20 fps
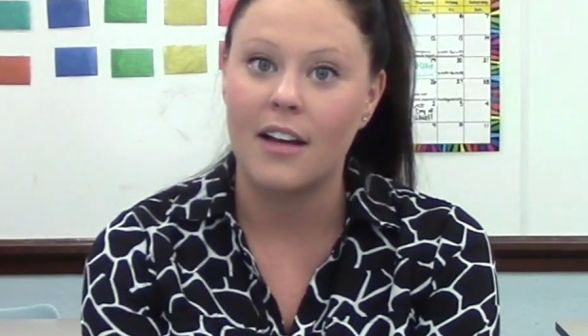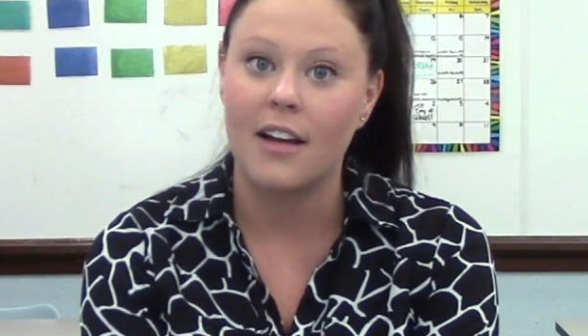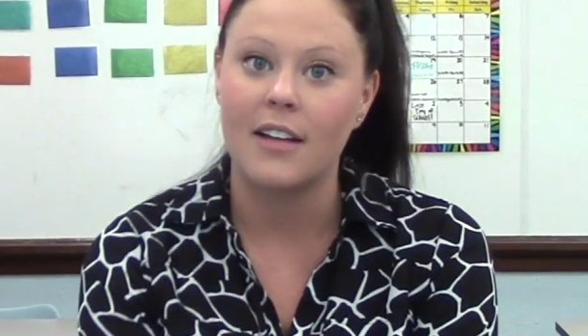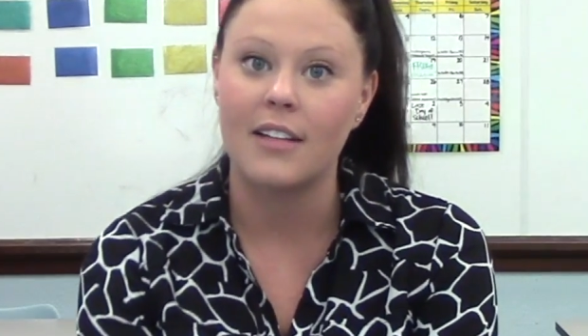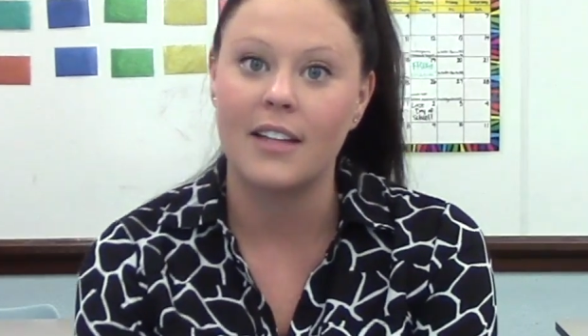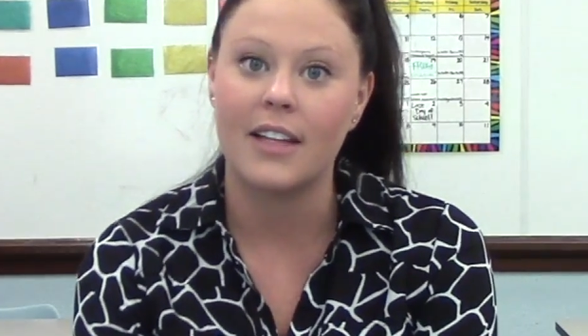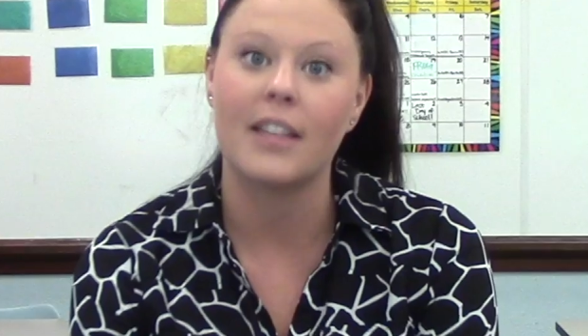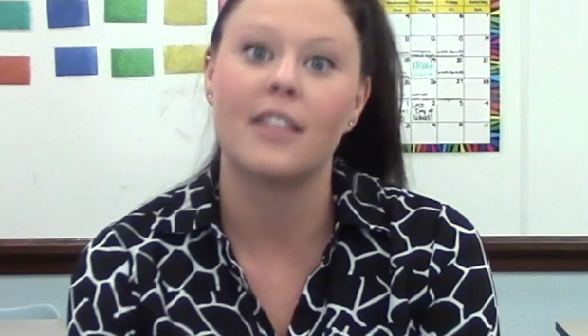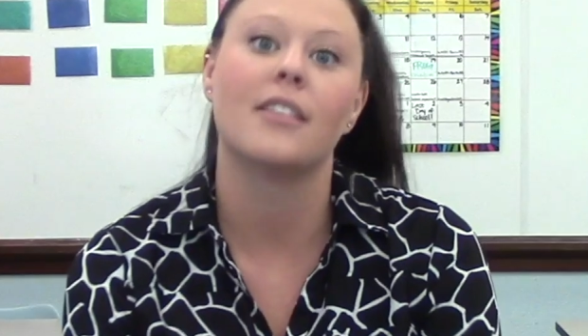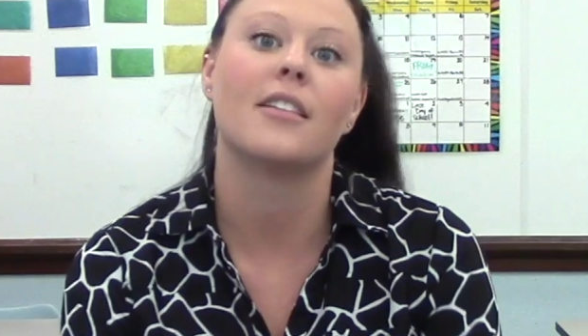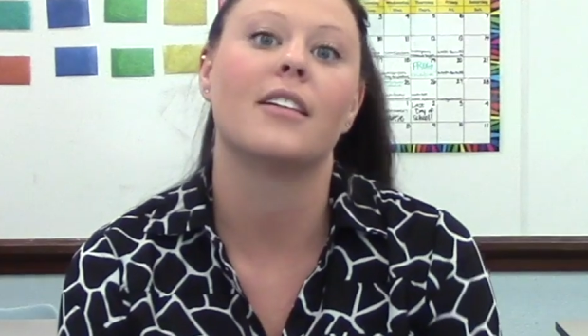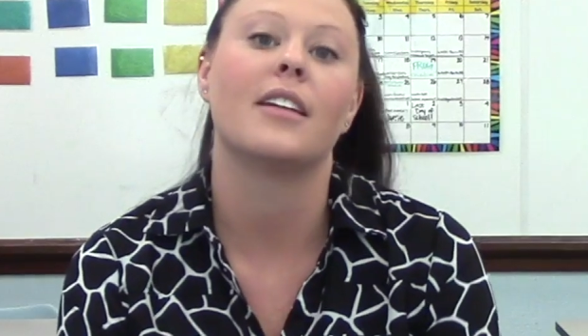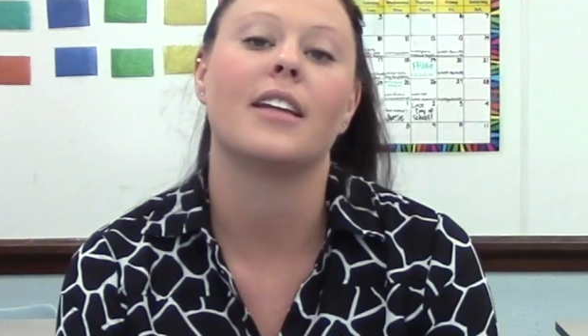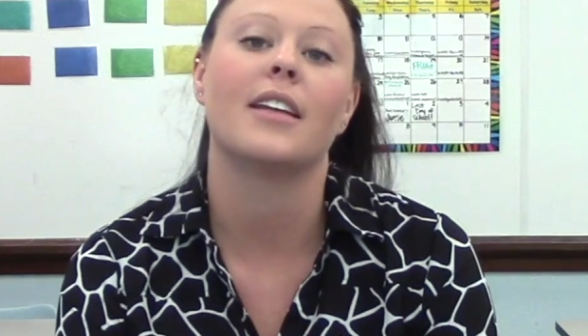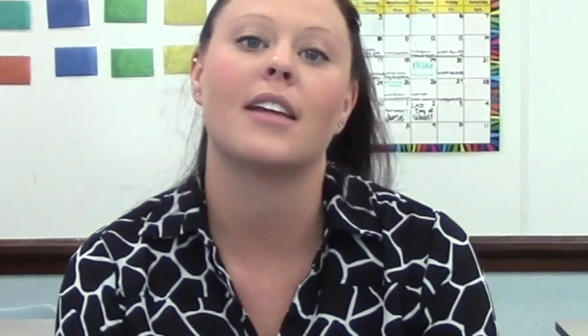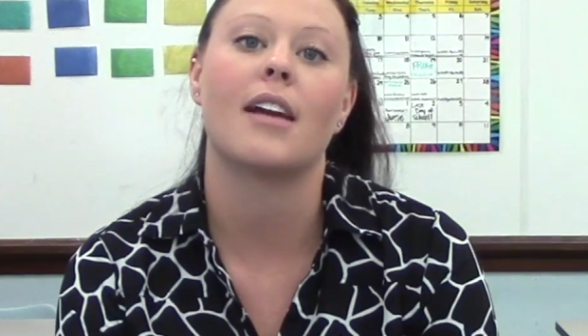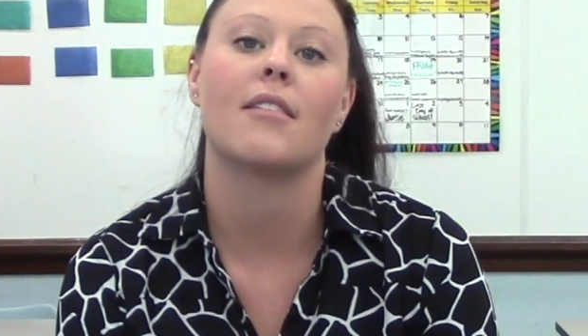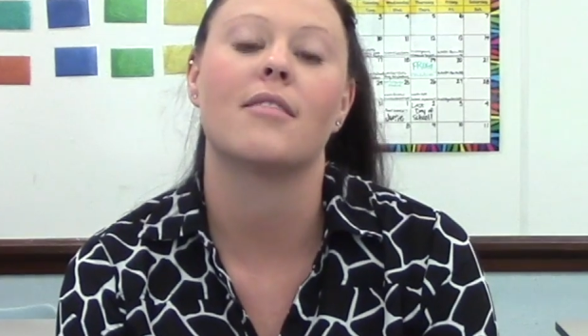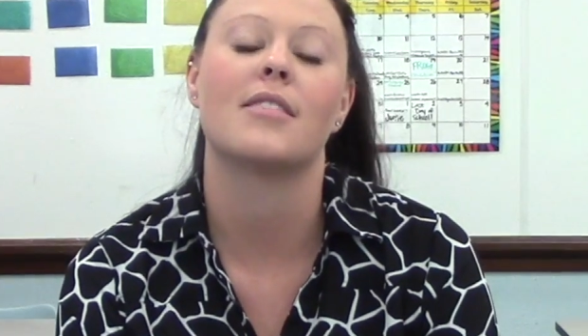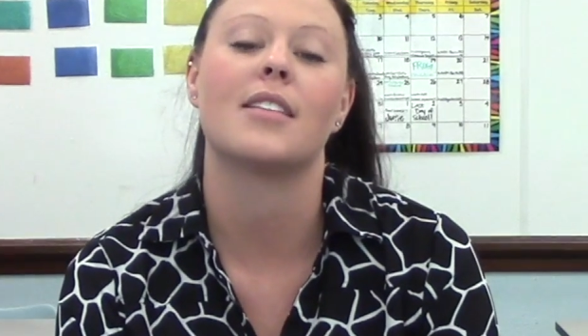online learning
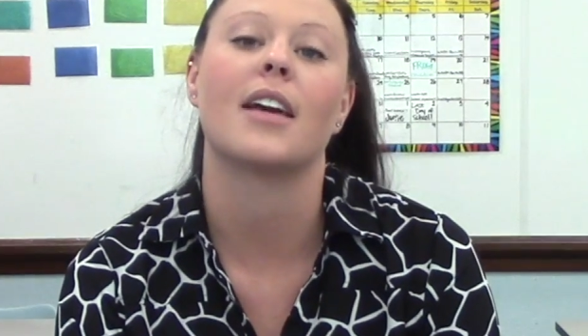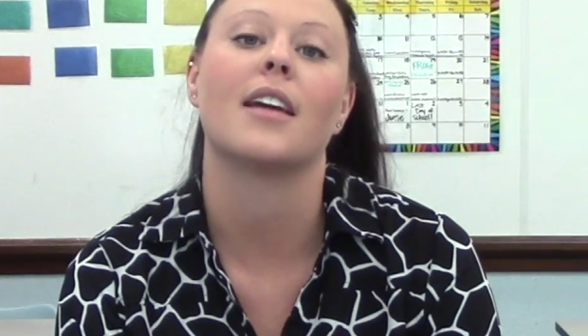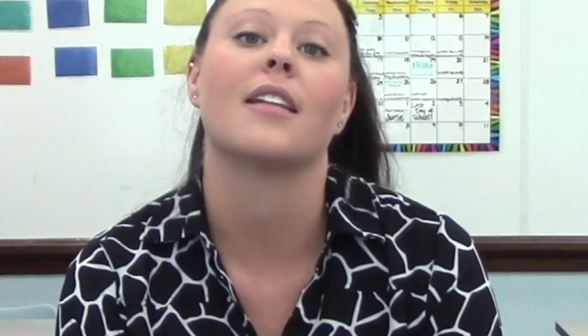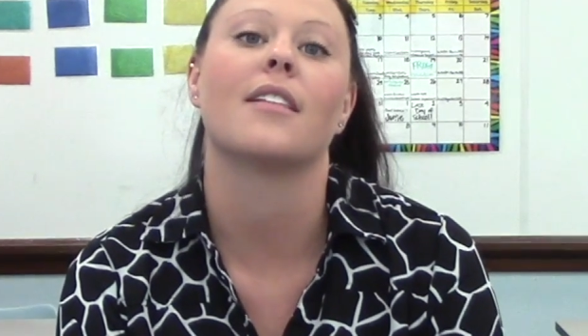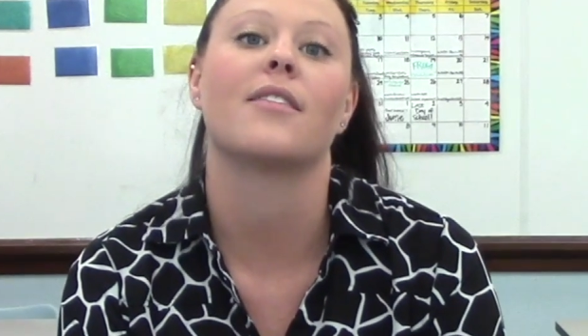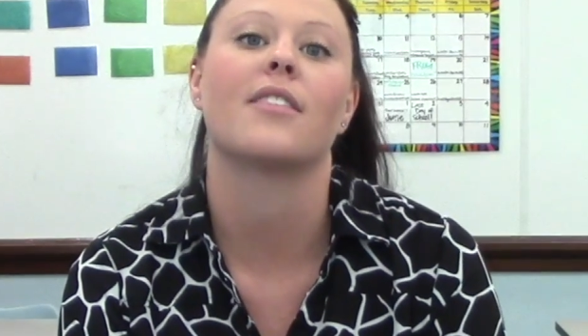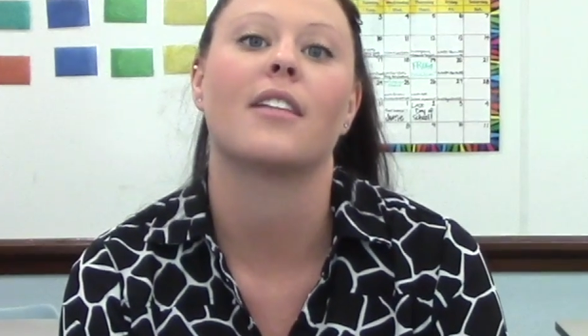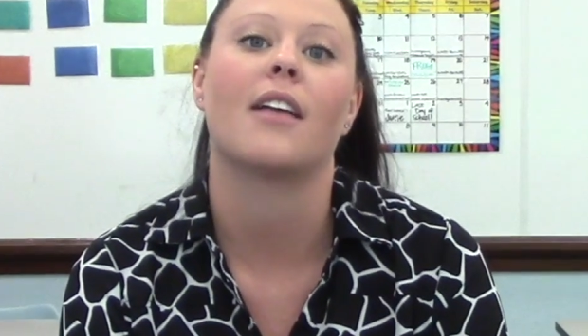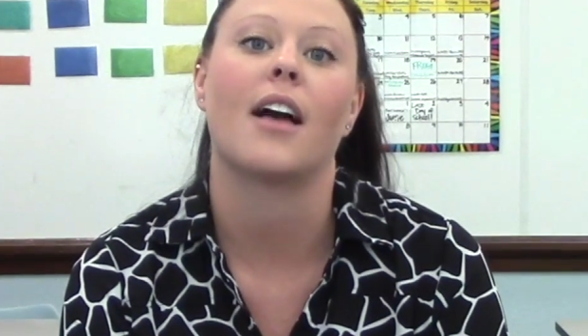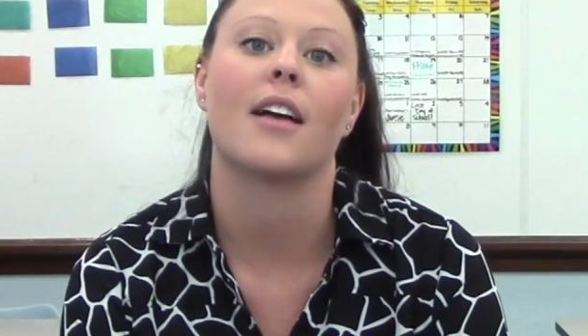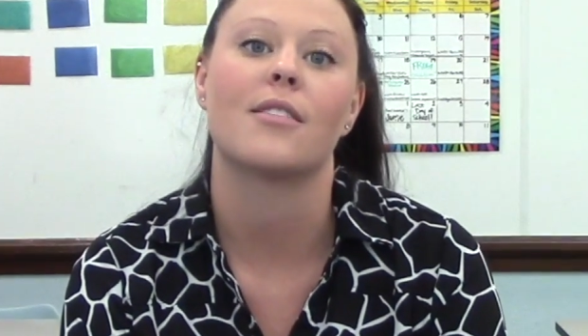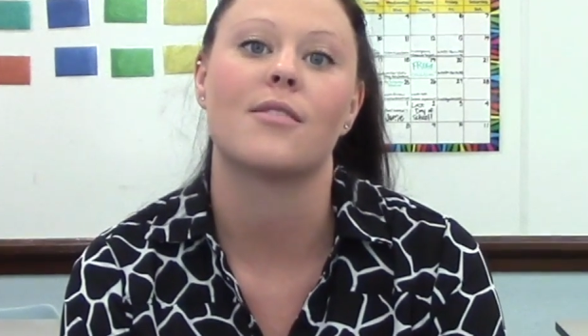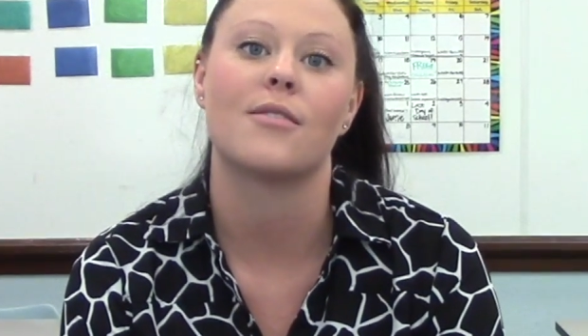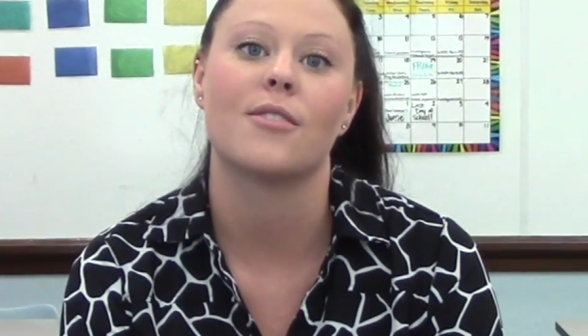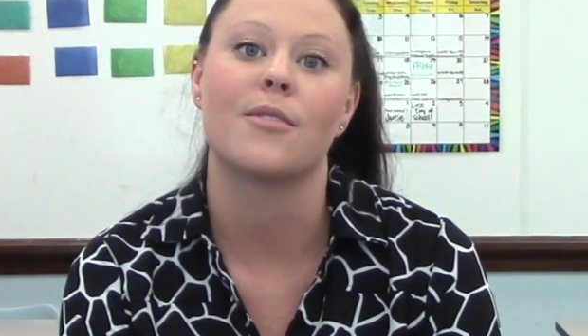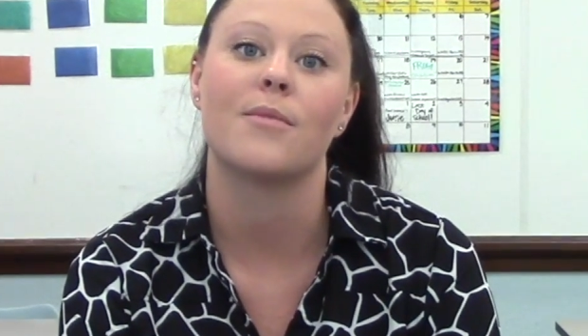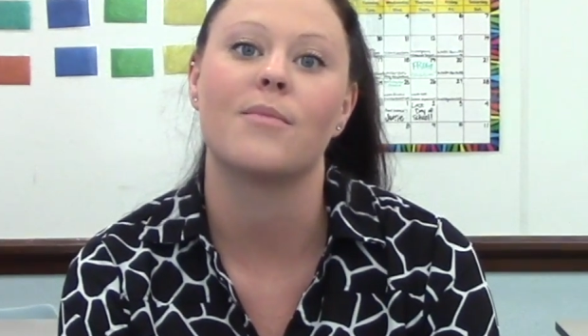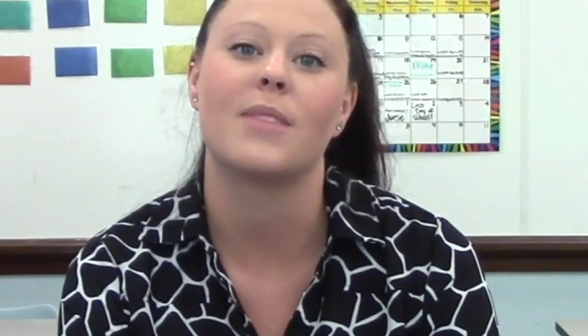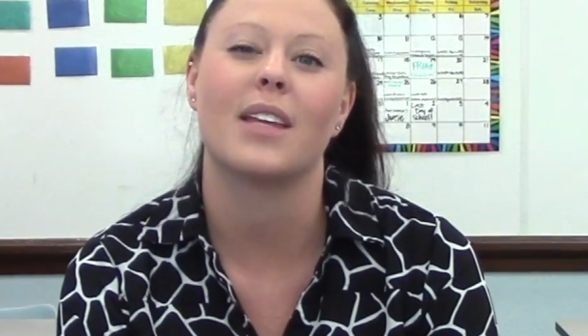outside of the classroom,